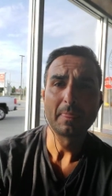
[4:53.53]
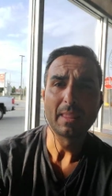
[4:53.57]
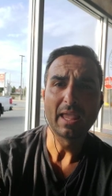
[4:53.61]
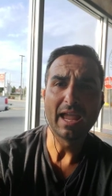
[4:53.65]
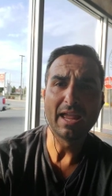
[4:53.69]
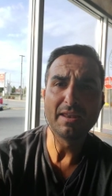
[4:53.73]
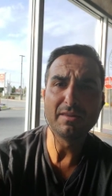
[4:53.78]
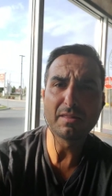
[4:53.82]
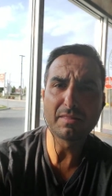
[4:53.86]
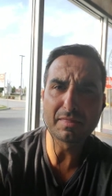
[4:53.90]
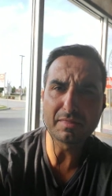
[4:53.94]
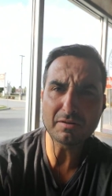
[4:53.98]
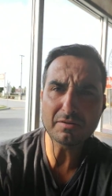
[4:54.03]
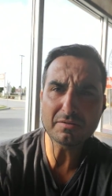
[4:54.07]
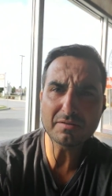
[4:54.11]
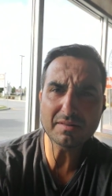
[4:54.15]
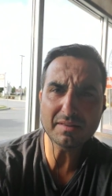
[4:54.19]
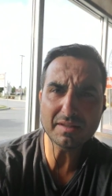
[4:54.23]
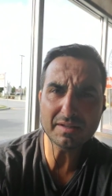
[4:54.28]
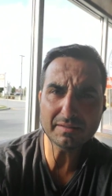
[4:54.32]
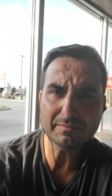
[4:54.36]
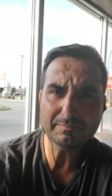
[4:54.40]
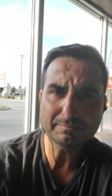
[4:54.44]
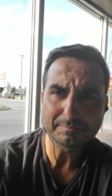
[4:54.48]
And the third
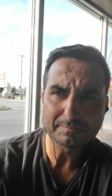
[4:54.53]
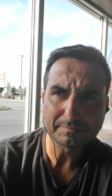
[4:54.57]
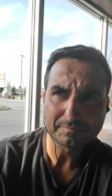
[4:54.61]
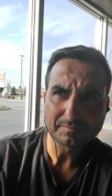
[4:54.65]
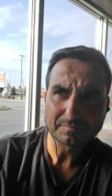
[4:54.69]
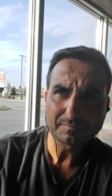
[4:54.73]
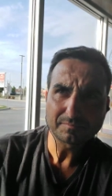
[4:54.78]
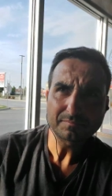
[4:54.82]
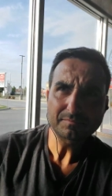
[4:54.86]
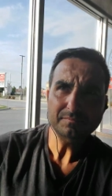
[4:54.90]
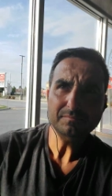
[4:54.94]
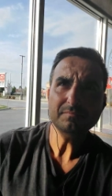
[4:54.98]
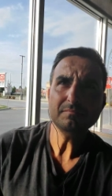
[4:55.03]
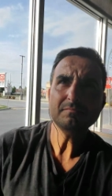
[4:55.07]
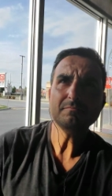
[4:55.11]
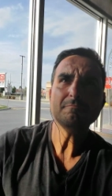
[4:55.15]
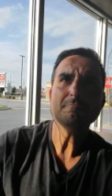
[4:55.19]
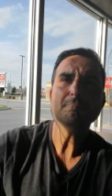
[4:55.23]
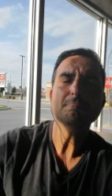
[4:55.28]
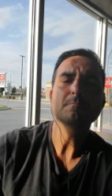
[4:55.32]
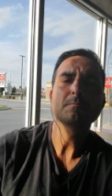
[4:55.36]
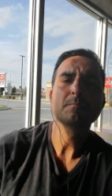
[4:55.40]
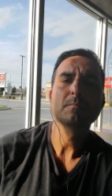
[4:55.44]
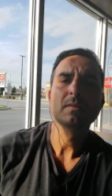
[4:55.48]
thing
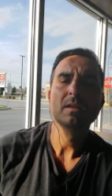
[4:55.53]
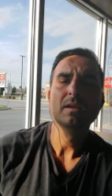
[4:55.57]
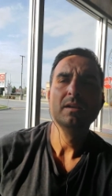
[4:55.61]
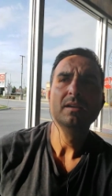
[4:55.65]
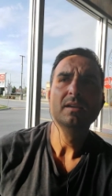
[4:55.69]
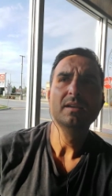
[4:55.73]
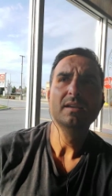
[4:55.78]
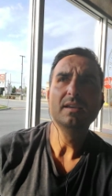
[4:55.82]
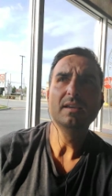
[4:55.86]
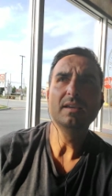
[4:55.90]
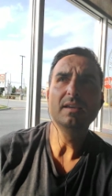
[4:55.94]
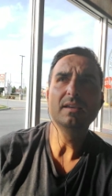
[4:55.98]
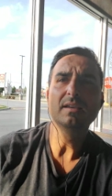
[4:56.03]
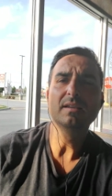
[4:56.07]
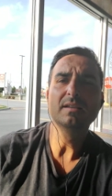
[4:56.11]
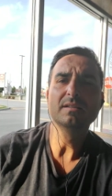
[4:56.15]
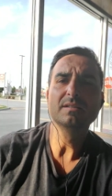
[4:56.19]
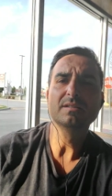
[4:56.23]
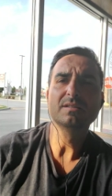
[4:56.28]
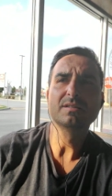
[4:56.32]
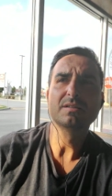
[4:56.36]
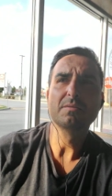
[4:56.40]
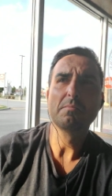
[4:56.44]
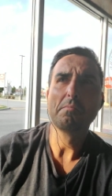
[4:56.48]

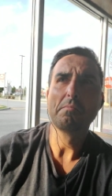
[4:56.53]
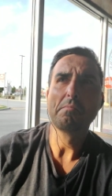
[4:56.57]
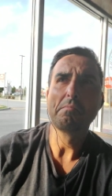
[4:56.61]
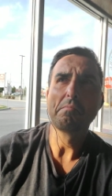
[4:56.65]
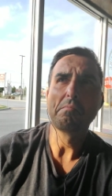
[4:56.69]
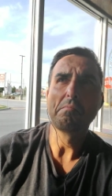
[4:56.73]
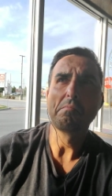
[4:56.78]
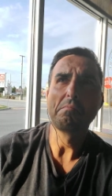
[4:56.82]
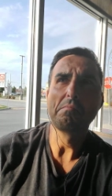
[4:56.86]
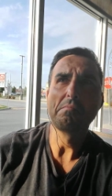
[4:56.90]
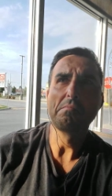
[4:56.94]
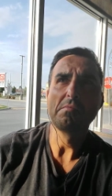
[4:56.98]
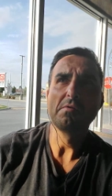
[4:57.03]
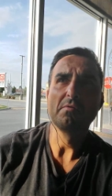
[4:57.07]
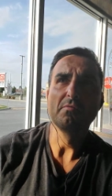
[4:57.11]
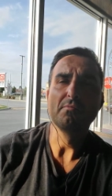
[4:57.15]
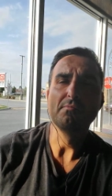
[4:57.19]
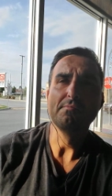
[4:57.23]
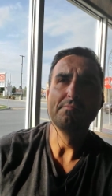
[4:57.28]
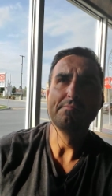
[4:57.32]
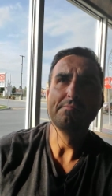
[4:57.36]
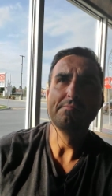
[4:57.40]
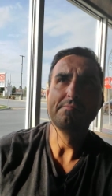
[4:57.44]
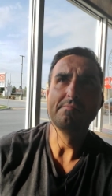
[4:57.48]
is
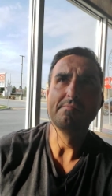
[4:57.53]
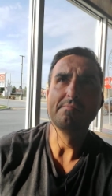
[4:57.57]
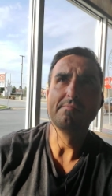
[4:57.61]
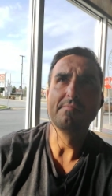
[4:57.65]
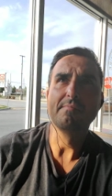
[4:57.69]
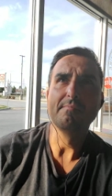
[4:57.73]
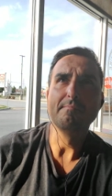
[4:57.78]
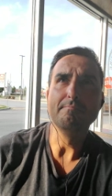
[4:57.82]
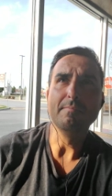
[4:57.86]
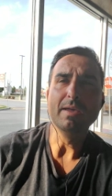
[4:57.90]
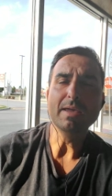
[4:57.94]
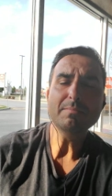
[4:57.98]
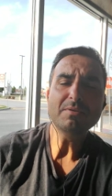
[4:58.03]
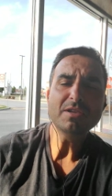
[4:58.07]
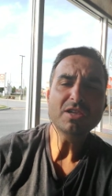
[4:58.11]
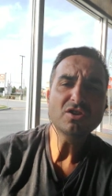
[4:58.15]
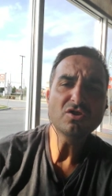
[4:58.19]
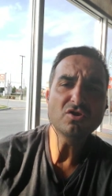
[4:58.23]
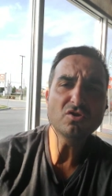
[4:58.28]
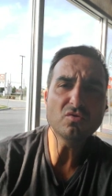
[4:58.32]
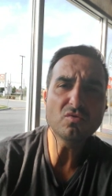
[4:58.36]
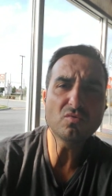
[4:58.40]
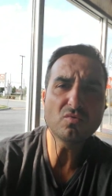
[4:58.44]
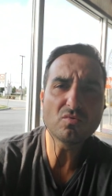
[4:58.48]
maybe
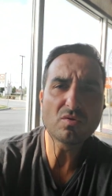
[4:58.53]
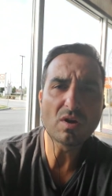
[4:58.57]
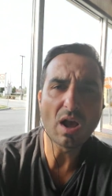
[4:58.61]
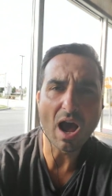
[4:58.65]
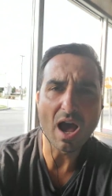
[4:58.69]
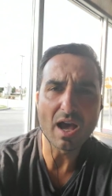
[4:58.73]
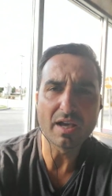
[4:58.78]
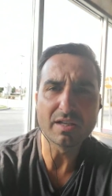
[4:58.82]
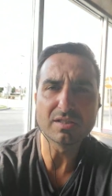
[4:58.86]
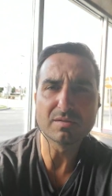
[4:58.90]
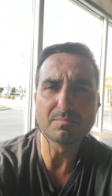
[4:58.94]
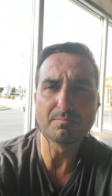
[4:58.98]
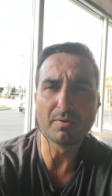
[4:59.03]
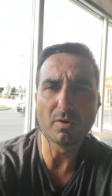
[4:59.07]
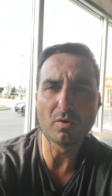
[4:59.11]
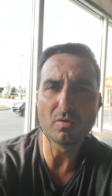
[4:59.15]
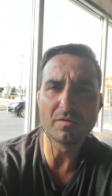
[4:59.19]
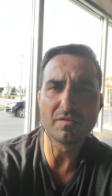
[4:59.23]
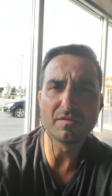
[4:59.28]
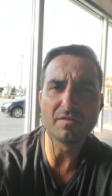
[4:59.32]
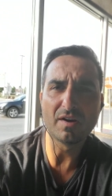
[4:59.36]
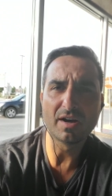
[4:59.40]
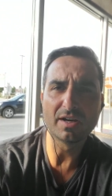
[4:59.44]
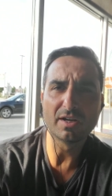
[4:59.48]
you guys
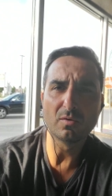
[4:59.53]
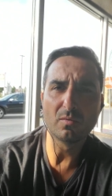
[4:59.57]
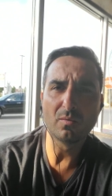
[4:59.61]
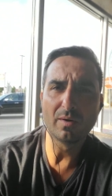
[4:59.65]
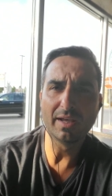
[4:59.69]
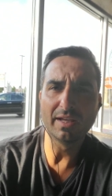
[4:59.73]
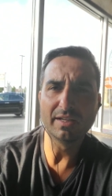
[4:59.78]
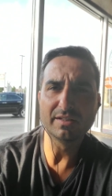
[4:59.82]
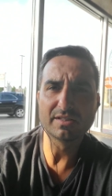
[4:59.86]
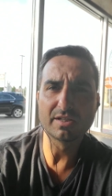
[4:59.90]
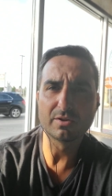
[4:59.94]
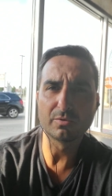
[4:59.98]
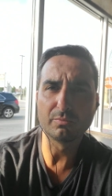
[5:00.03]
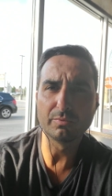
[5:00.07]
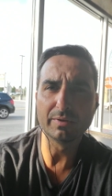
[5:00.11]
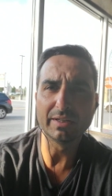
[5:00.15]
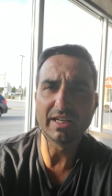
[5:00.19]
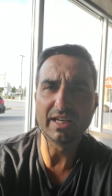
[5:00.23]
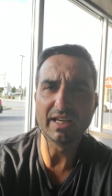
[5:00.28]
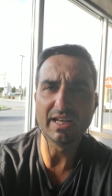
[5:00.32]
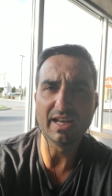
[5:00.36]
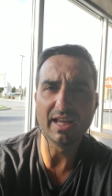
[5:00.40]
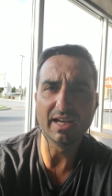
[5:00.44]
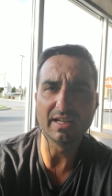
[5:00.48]
both find a way to
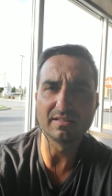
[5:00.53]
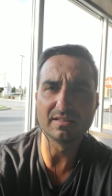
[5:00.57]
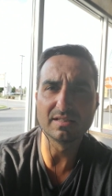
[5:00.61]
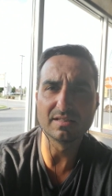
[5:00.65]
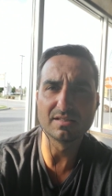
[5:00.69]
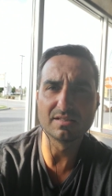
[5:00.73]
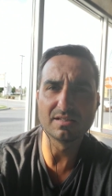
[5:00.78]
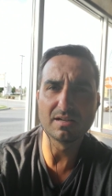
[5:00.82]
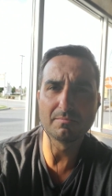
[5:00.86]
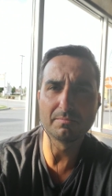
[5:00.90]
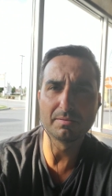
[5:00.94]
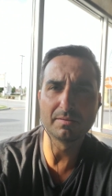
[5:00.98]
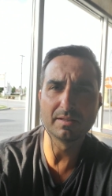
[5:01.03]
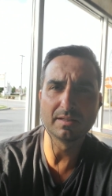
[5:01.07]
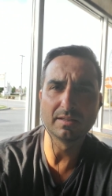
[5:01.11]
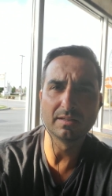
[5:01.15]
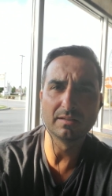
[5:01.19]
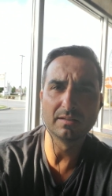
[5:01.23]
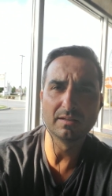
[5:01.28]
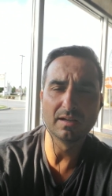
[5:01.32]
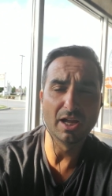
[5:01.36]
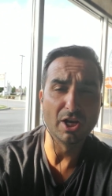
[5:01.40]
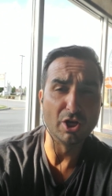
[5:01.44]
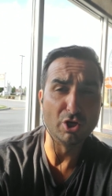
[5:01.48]
reconnect to something,
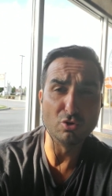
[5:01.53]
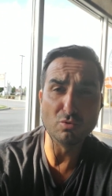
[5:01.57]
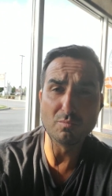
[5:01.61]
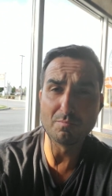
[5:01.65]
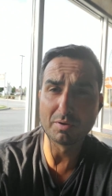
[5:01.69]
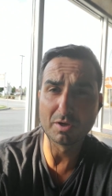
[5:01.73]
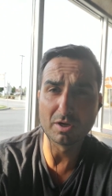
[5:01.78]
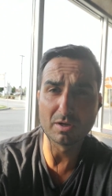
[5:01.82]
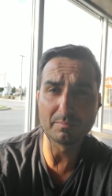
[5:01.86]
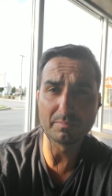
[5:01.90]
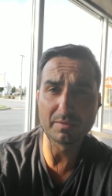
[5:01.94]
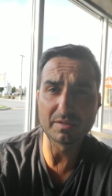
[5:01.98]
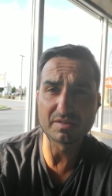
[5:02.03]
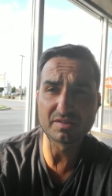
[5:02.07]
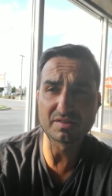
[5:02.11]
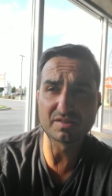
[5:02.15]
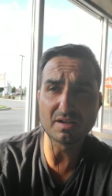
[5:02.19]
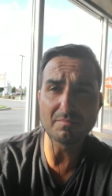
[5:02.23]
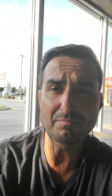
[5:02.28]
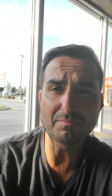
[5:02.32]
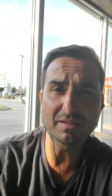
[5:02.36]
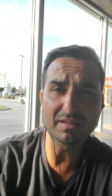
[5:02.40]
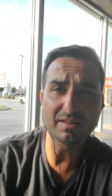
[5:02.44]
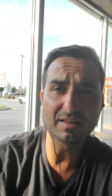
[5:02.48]
a new purpose,
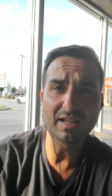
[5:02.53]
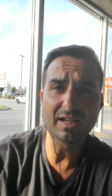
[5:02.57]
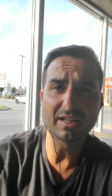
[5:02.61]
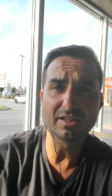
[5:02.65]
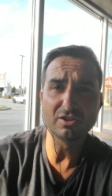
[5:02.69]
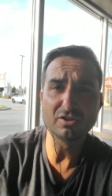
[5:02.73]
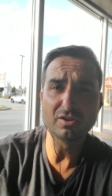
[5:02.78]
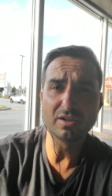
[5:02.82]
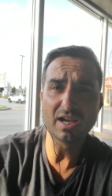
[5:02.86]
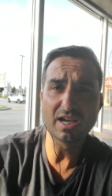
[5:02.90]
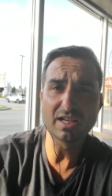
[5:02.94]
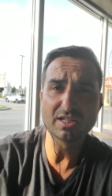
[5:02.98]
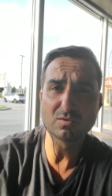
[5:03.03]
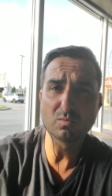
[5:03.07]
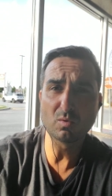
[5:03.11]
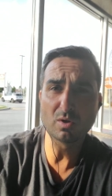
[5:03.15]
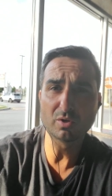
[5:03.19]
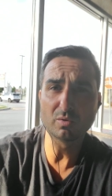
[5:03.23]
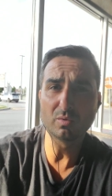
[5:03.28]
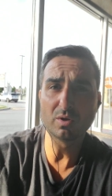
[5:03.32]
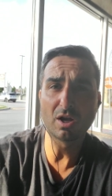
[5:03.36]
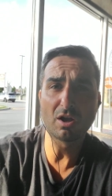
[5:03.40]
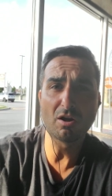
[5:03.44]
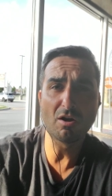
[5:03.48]
something that you guys
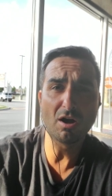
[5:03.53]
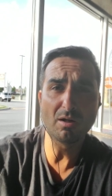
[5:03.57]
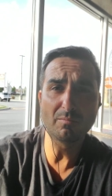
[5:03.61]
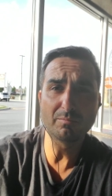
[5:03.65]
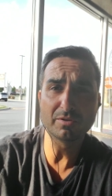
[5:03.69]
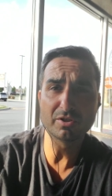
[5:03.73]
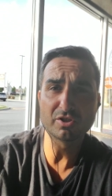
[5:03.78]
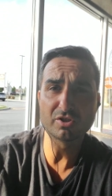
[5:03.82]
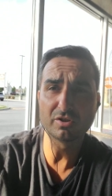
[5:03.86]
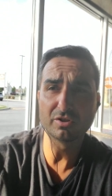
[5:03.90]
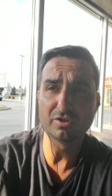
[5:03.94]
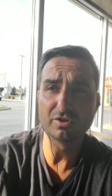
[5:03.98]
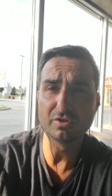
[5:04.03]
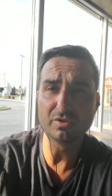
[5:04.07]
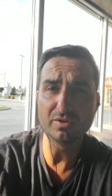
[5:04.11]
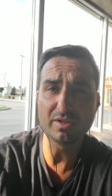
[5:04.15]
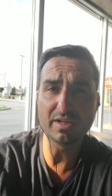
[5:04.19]
want to accomplish or do